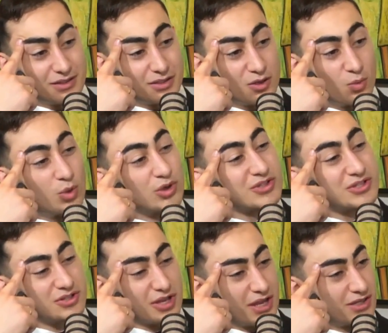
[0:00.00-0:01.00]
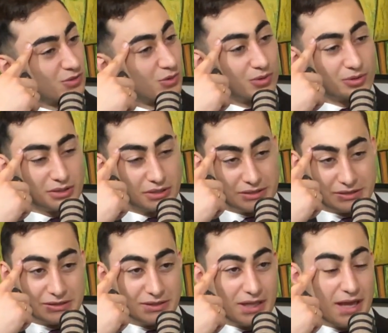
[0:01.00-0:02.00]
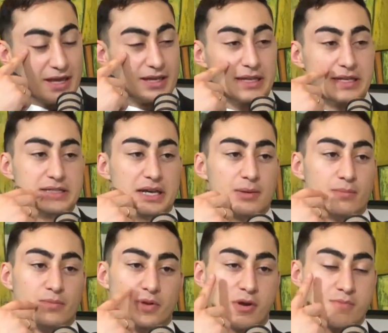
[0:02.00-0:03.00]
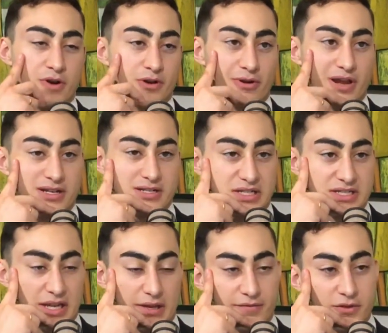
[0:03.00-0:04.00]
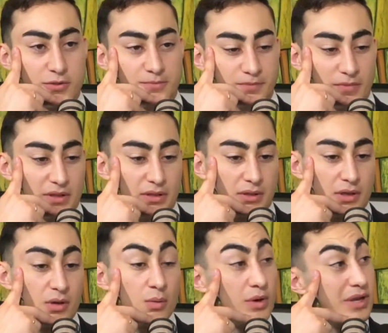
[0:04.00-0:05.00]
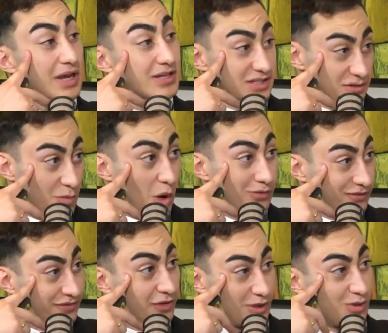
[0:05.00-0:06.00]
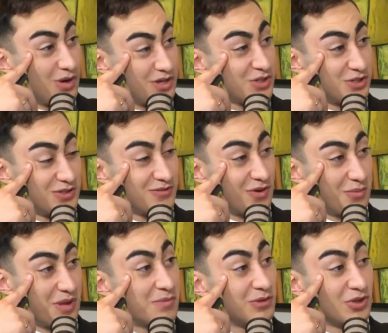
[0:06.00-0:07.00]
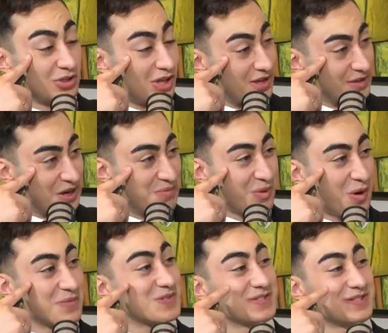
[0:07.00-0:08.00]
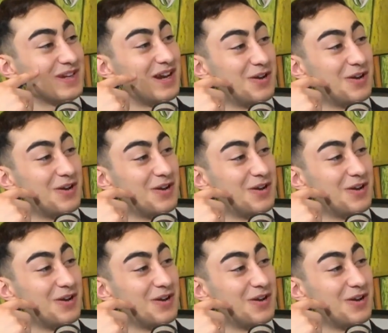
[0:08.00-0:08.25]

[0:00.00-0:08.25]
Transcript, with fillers: you know, warts and all, and no moderator to save you. We had some overflow questions from people online that I promised